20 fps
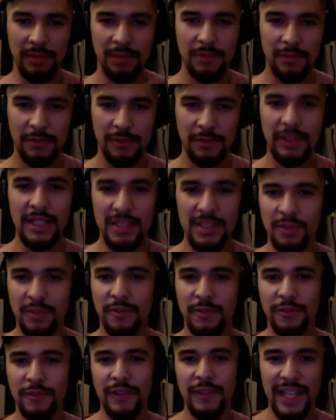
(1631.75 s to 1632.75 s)
face to
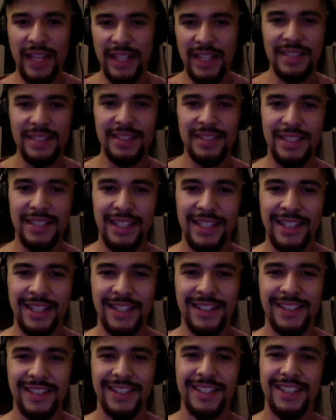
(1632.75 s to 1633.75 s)
face the
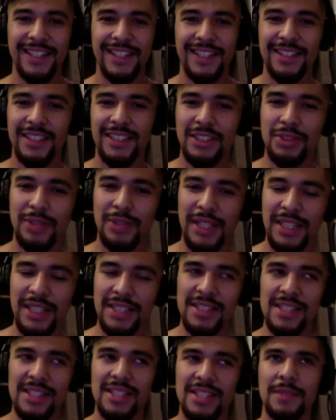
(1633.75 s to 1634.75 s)
training
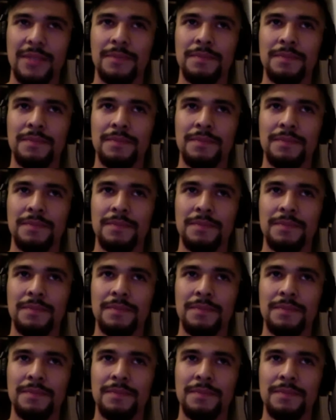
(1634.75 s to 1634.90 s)
system,